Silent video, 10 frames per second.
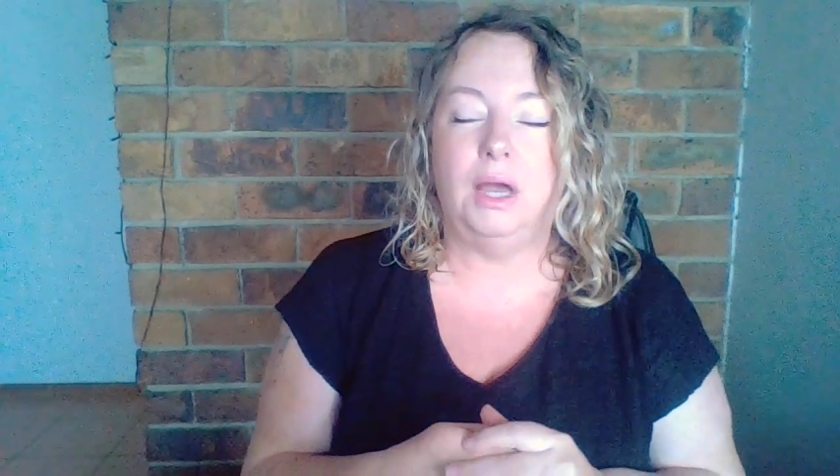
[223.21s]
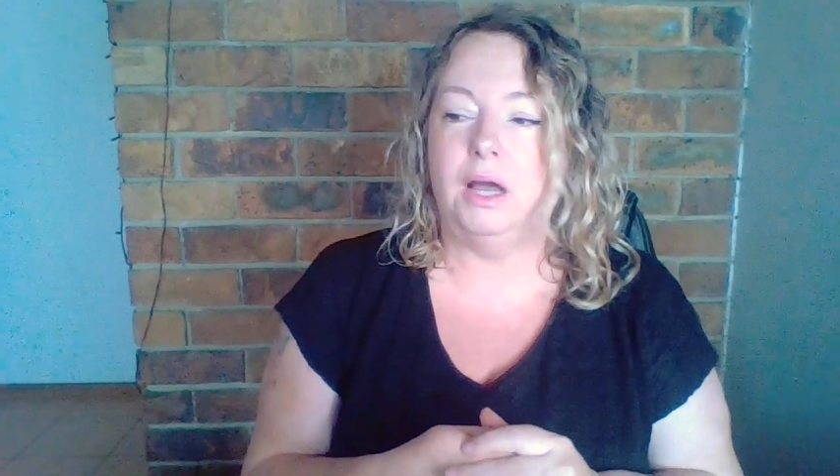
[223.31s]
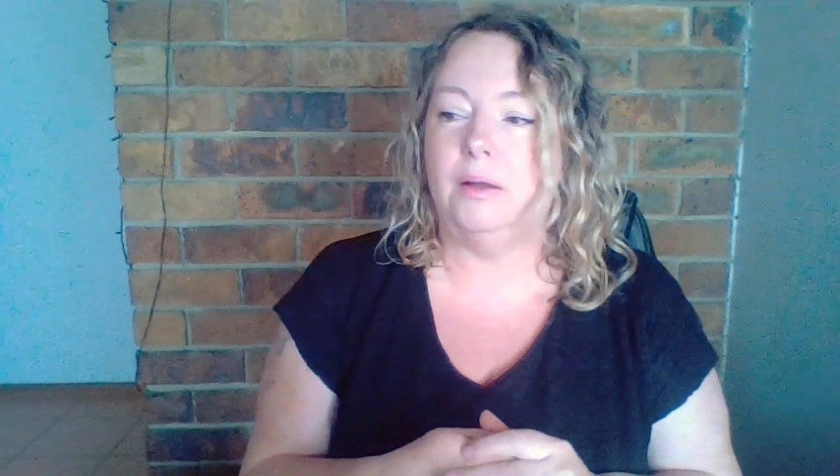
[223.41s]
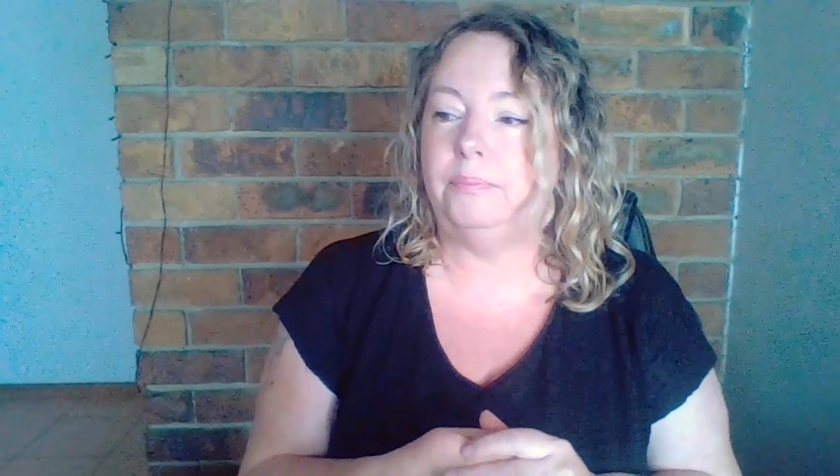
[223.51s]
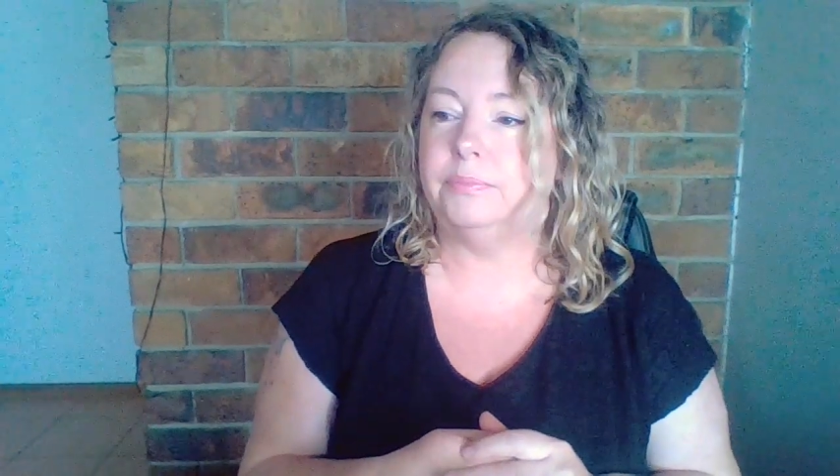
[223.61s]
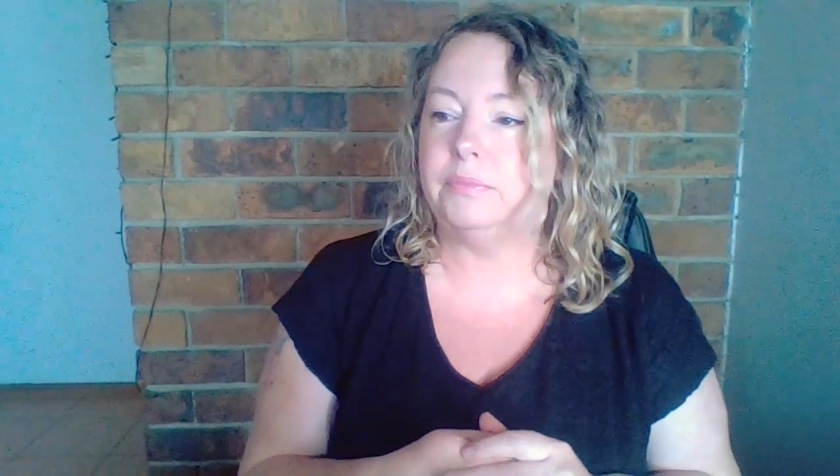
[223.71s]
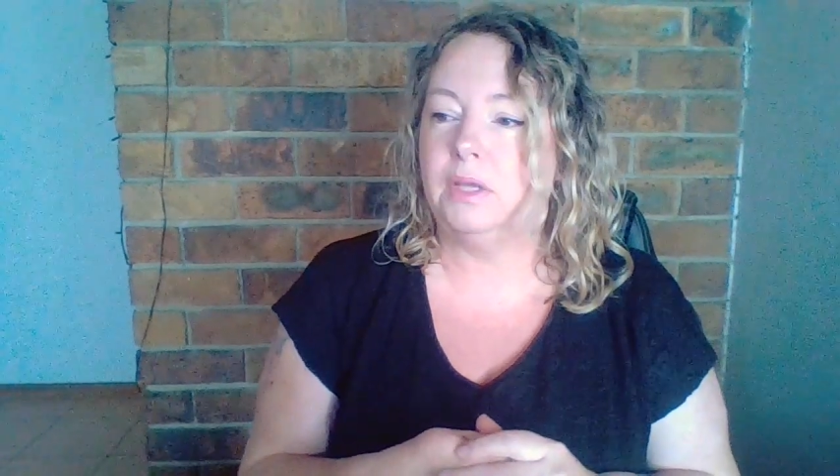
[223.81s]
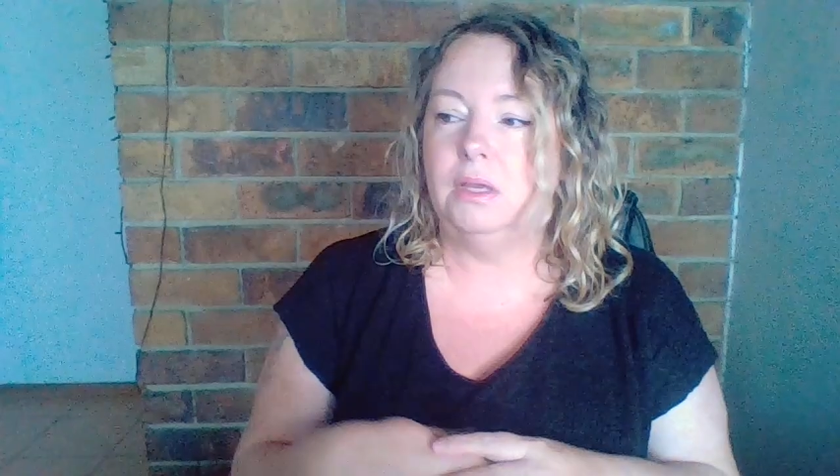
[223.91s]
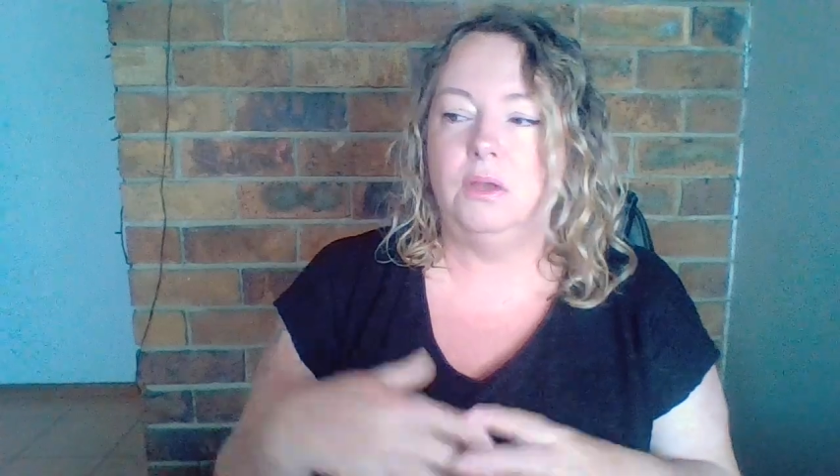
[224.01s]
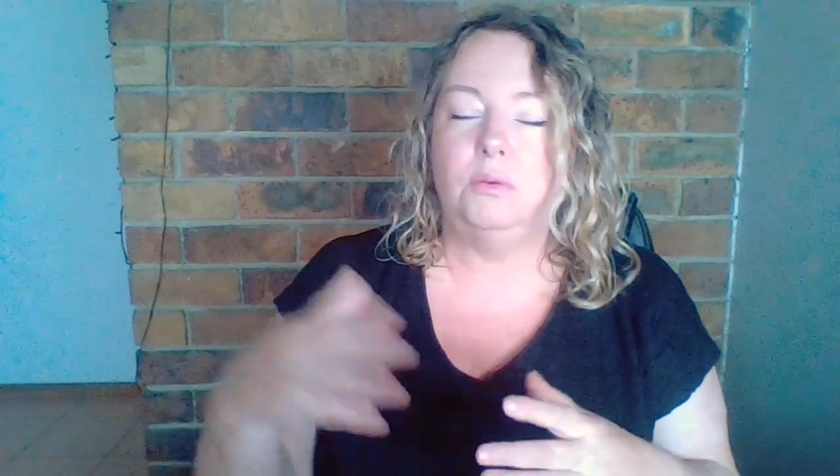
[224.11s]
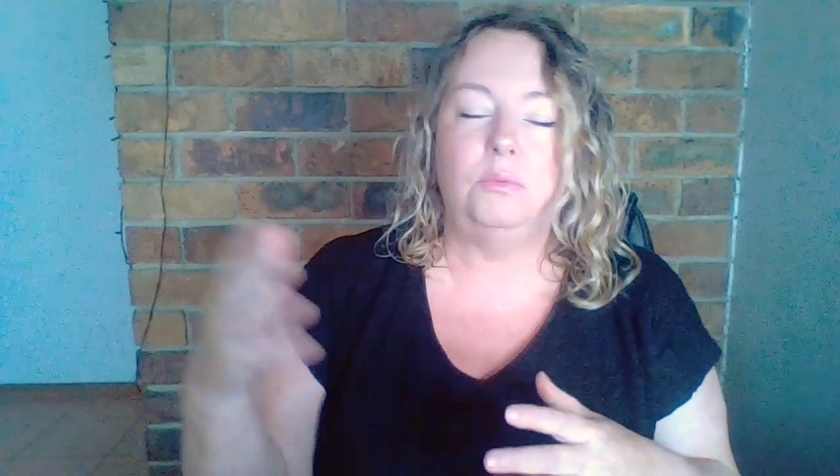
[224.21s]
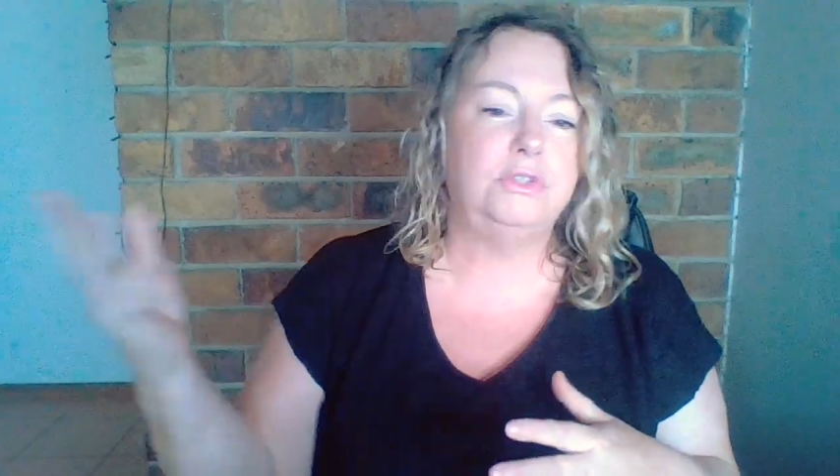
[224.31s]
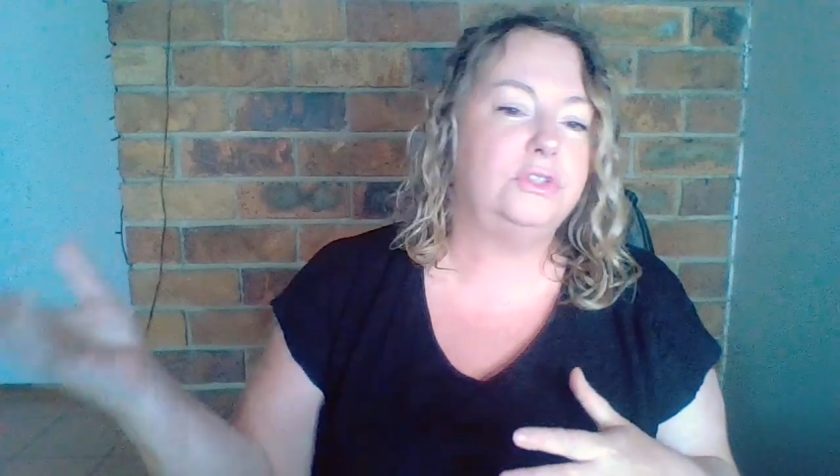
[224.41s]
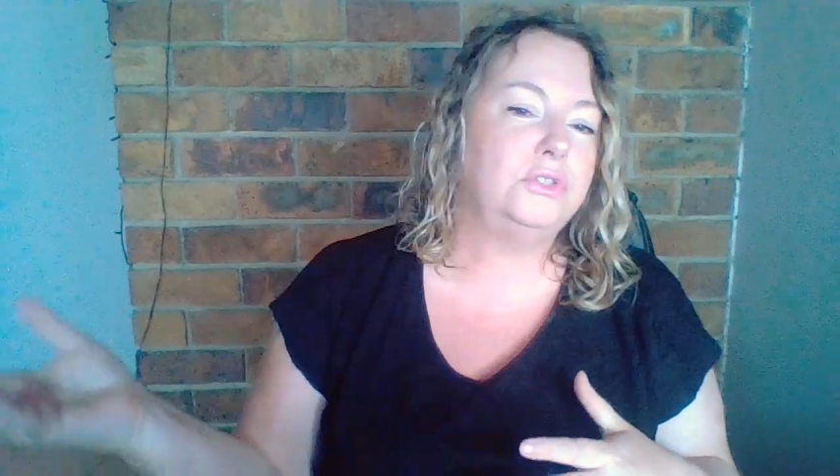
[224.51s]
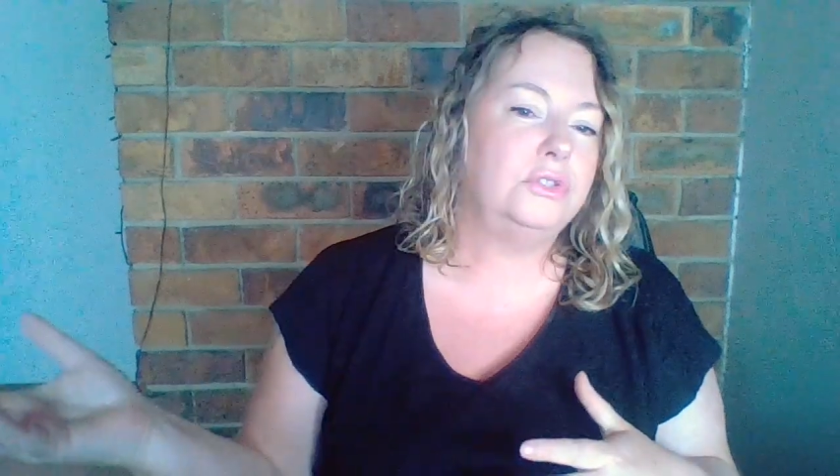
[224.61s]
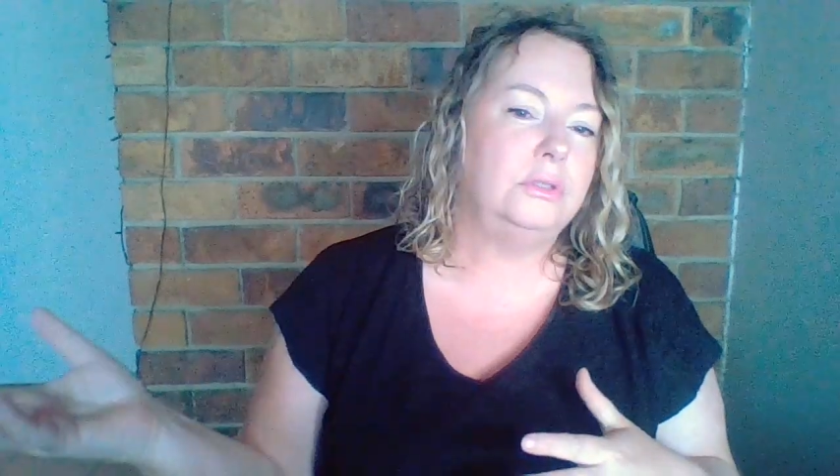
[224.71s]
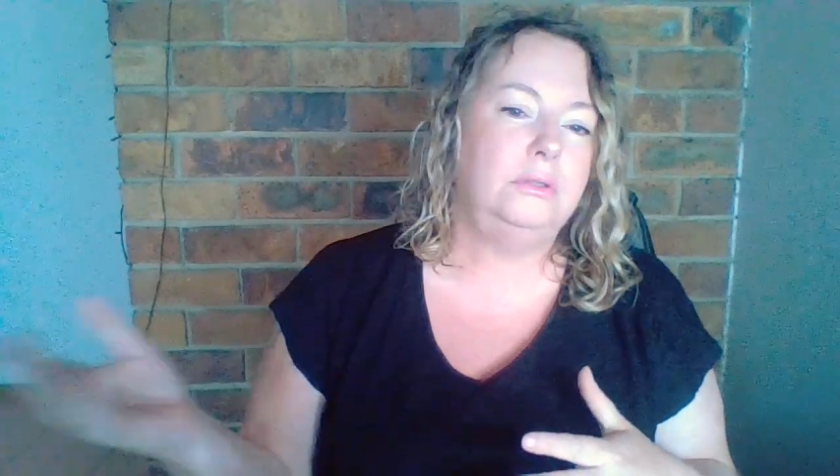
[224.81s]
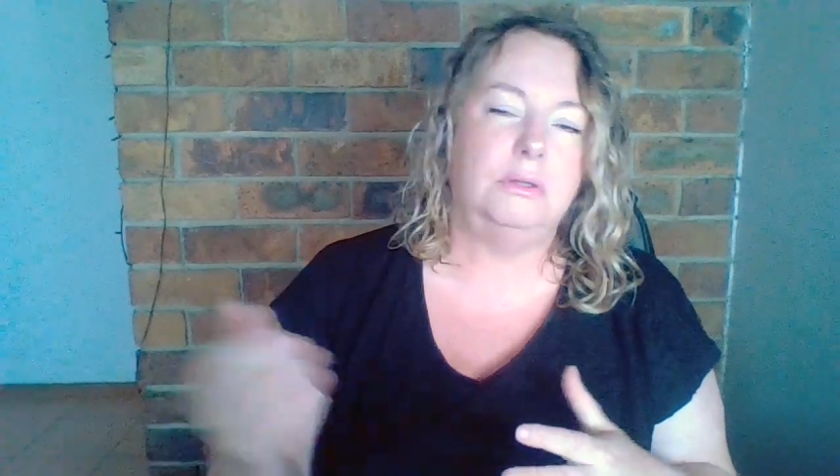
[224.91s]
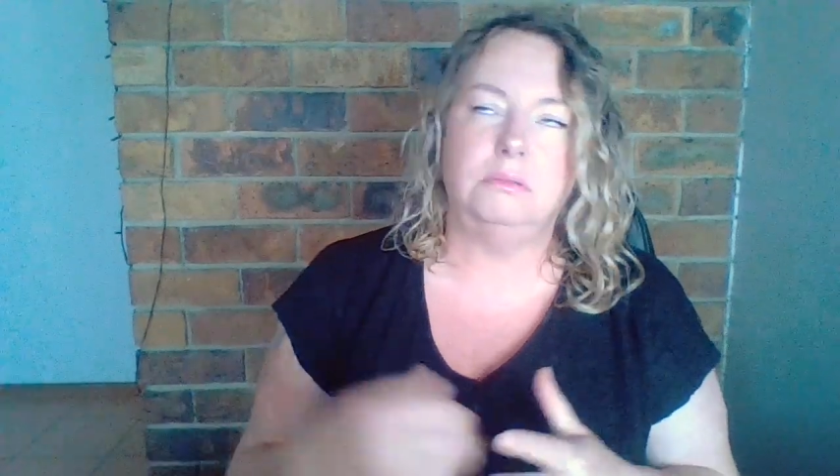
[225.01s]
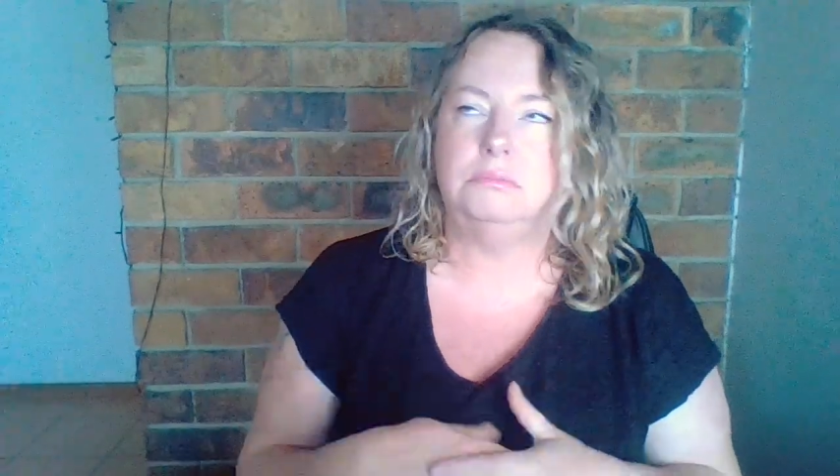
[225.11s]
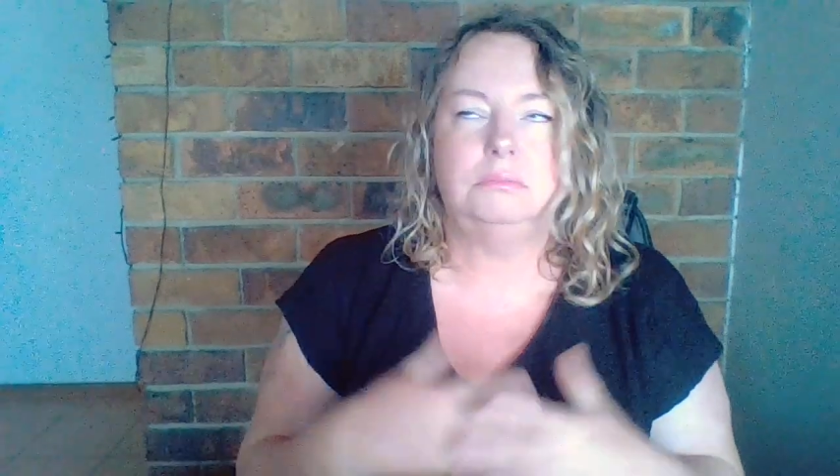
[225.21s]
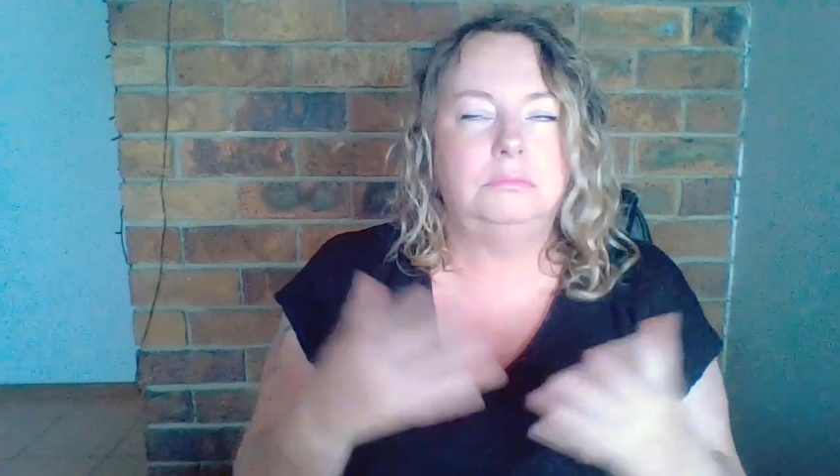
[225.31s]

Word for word: um, was, you know,